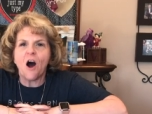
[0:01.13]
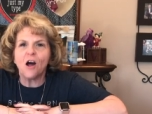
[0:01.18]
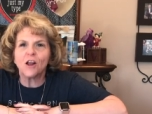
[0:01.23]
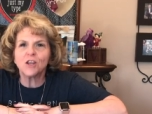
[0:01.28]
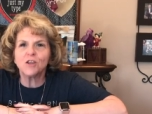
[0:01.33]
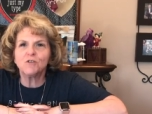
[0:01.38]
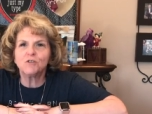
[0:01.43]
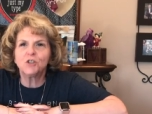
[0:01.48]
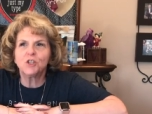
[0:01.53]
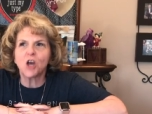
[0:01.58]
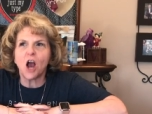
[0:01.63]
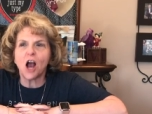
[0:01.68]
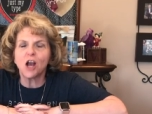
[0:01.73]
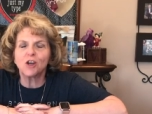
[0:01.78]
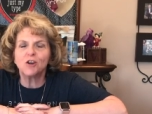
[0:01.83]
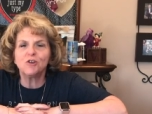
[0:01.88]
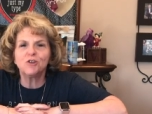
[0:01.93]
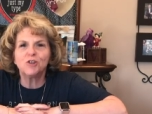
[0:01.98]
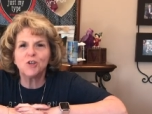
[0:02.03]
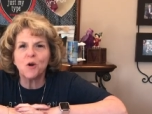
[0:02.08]
All you
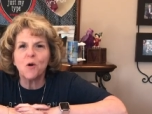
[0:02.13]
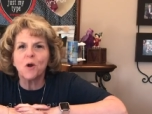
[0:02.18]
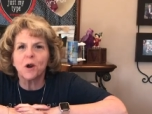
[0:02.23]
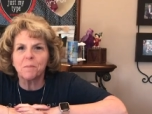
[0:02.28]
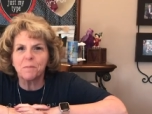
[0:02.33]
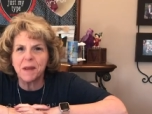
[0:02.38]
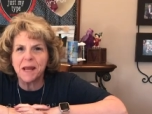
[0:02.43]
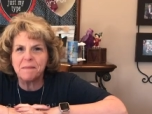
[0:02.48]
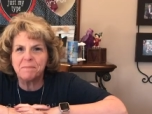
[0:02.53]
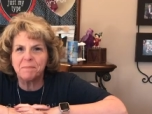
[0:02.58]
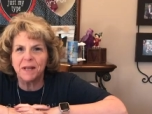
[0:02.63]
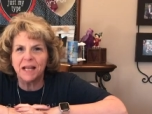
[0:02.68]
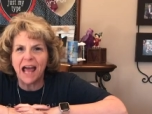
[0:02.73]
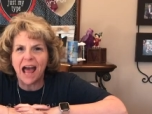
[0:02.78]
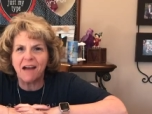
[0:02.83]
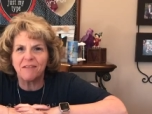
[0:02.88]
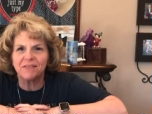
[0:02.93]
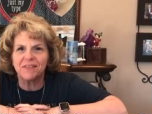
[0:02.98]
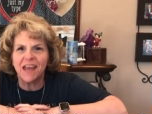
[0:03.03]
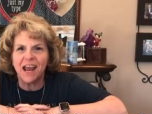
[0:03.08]
couture people
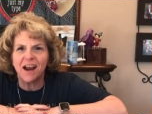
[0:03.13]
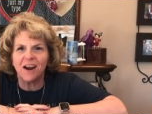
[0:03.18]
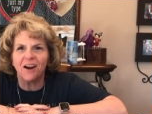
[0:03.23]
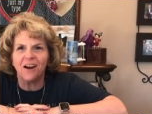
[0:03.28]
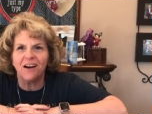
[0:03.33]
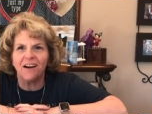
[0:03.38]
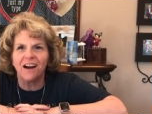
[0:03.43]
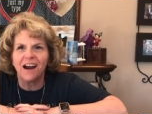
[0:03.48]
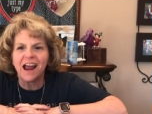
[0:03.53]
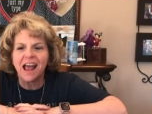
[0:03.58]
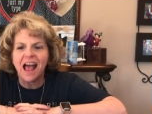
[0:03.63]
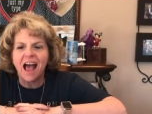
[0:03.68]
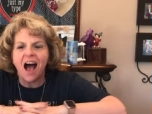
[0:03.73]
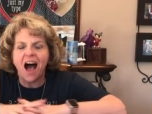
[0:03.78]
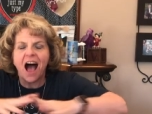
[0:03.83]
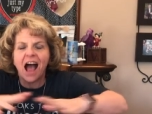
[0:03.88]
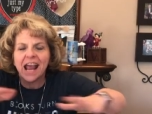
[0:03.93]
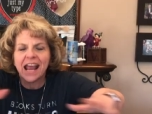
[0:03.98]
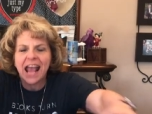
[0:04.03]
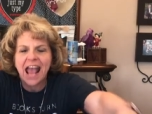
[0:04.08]
out there,
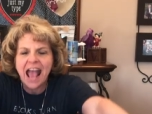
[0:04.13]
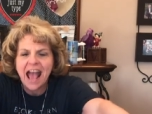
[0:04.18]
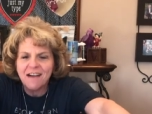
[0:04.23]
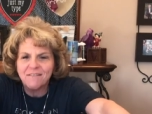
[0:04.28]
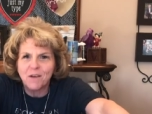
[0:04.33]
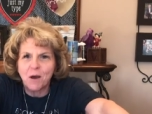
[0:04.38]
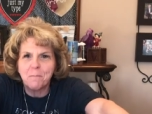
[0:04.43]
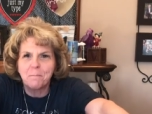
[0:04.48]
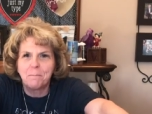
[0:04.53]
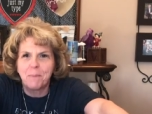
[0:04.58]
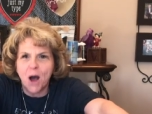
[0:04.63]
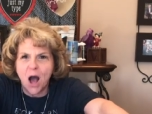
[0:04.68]
I have a